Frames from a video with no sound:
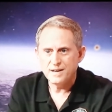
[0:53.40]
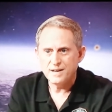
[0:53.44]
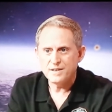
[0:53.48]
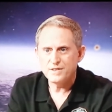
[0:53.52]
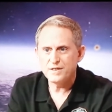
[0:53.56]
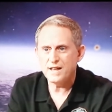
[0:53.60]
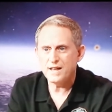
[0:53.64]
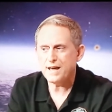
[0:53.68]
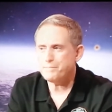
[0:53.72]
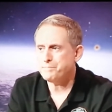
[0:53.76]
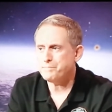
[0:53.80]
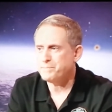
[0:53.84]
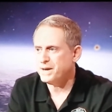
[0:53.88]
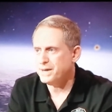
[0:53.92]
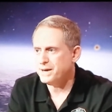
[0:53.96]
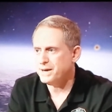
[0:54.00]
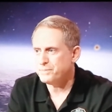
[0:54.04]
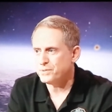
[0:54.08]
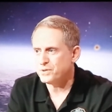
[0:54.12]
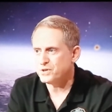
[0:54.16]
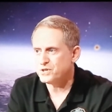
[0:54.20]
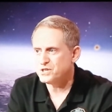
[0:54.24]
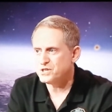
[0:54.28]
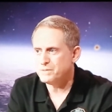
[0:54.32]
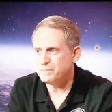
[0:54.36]
that
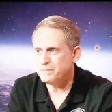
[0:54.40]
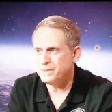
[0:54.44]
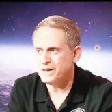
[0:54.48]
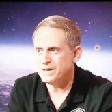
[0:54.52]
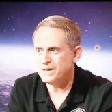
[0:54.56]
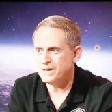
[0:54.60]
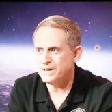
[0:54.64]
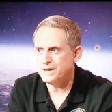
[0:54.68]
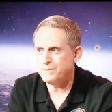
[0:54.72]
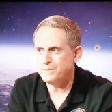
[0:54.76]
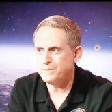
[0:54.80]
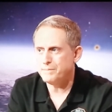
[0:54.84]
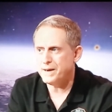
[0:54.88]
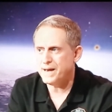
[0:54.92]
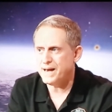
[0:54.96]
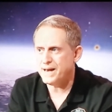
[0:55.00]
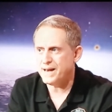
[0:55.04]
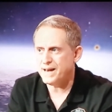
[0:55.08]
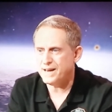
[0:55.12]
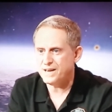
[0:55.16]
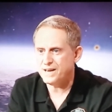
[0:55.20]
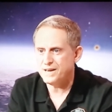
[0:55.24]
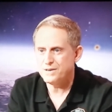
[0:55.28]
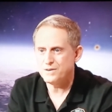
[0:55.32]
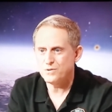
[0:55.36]
paper submitted in
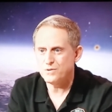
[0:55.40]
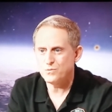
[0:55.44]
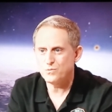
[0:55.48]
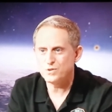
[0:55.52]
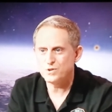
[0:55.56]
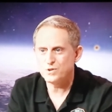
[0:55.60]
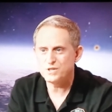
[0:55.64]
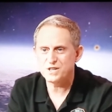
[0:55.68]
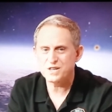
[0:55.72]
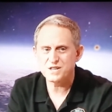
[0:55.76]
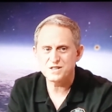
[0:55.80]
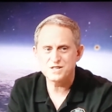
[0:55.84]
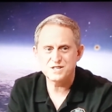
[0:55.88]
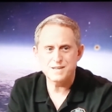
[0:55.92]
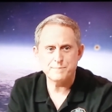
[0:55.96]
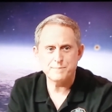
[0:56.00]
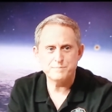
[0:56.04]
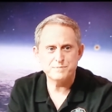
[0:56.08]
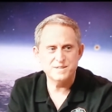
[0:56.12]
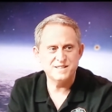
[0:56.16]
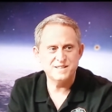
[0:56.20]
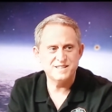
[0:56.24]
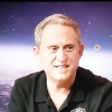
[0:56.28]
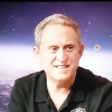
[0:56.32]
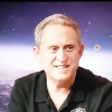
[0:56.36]
May was
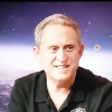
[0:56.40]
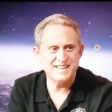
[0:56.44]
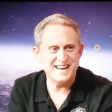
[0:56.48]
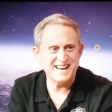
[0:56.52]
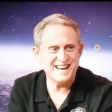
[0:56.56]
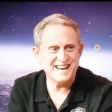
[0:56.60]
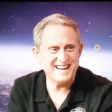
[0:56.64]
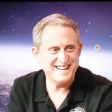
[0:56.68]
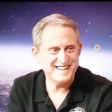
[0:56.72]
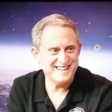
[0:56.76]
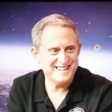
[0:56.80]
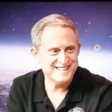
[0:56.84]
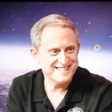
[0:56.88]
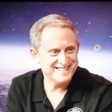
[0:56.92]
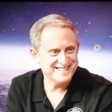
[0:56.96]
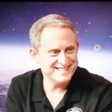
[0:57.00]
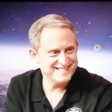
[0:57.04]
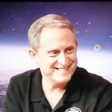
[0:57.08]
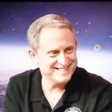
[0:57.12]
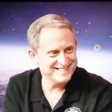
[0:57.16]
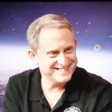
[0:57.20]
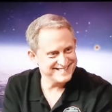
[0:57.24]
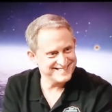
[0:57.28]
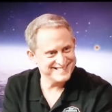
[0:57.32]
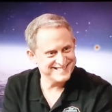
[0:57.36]
accepted today.
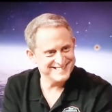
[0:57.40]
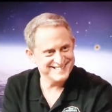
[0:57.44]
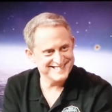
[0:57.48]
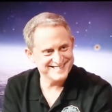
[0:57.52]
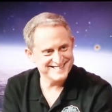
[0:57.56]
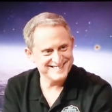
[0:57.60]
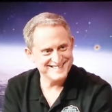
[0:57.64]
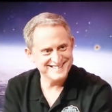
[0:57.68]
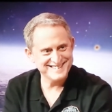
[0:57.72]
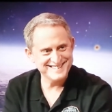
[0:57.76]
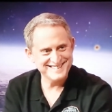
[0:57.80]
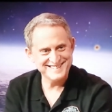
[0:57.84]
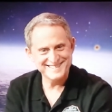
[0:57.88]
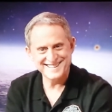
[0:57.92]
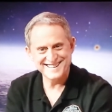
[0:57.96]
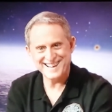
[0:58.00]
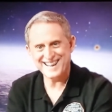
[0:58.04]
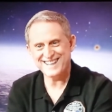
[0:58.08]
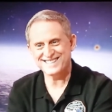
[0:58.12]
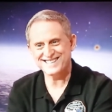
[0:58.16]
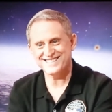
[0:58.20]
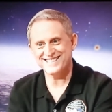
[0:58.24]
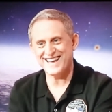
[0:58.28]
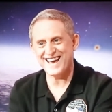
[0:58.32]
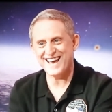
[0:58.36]

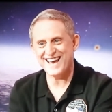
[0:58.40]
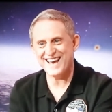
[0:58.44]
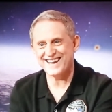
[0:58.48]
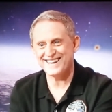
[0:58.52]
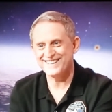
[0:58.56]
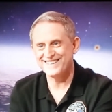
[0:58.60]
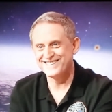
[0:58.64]
How's that?